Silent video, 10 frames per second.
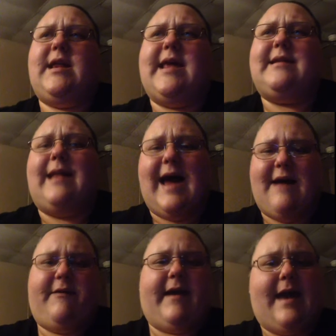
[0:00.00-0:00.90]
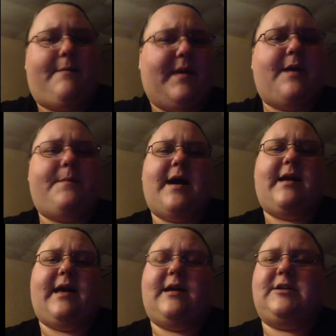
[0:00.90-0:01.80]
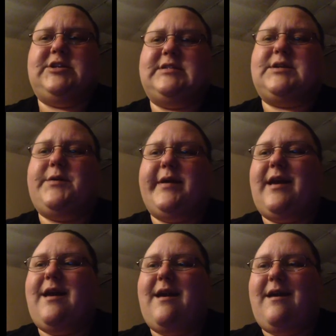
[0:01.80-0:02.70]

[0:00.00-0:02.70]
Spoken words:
and laughing at me about it and just going,